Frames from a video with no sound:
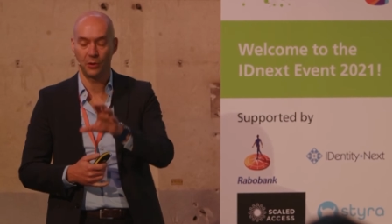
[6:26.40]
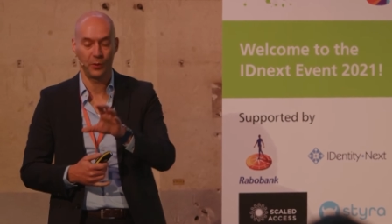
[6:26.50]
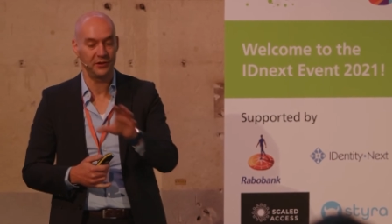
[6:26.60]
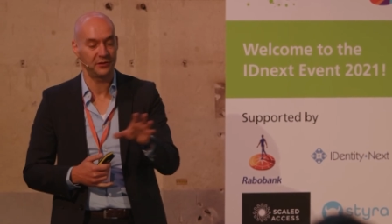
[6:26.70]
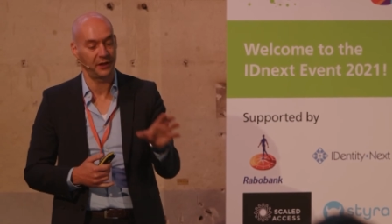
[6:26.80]

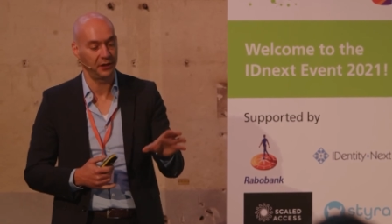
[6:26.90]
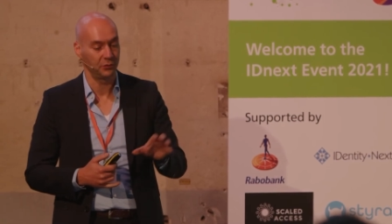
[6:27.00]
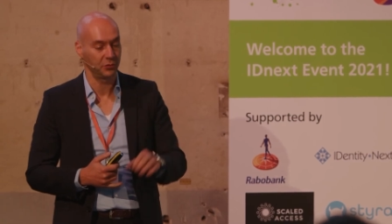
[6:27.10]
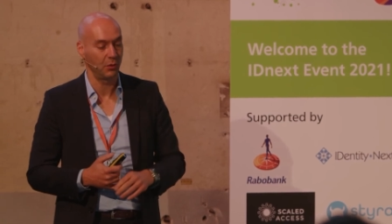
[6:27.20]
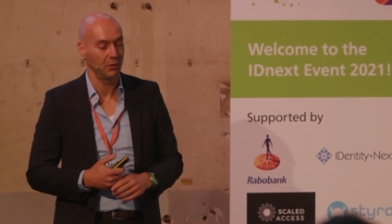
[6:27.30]
insight and
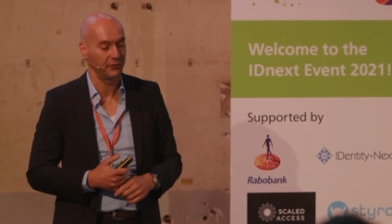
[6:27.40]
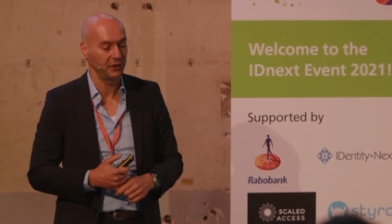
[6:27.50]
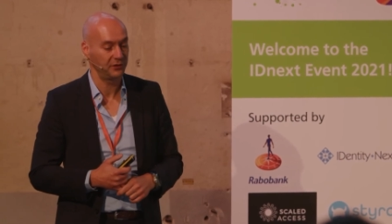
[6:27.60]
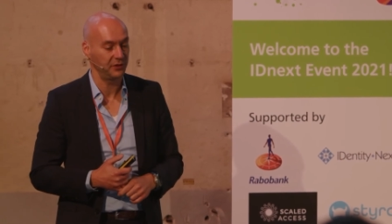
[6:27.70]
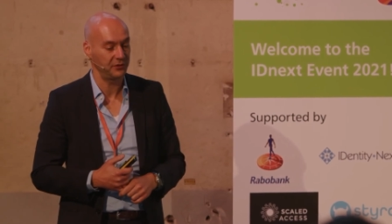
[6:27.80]
control over these
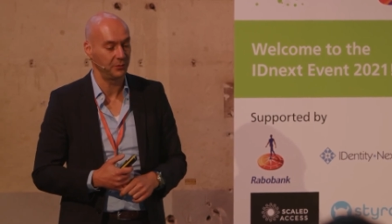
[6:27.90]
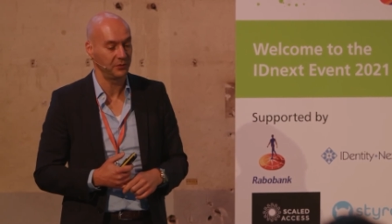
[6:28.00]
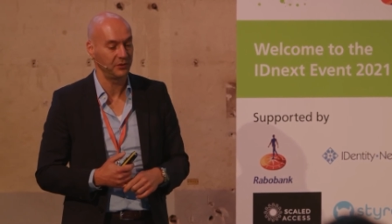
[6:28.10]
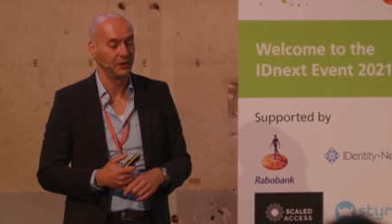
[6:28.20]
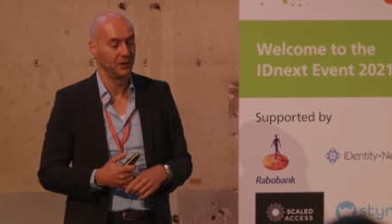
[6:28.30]
systems,
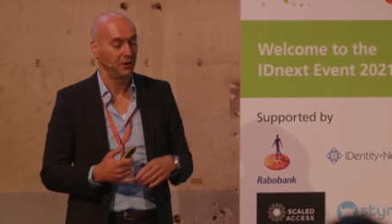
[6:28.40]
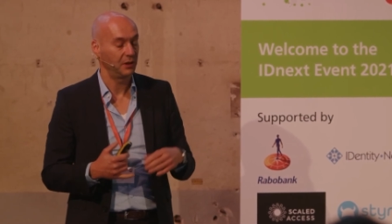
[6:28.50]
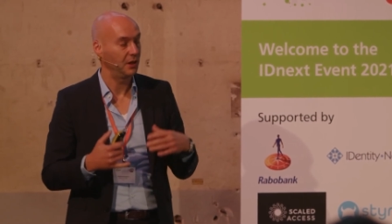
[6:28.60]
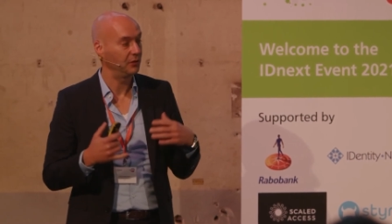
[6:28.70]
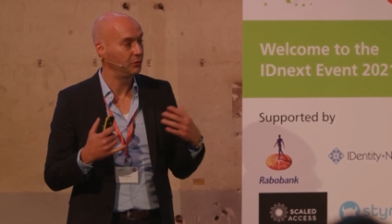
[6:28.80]

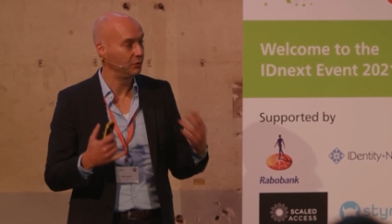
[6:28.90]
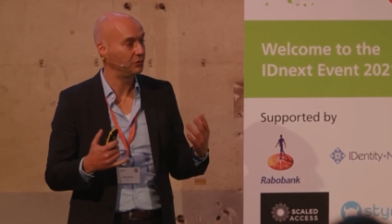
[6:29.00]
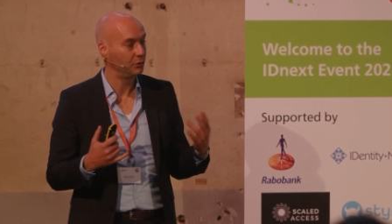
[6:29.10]
and two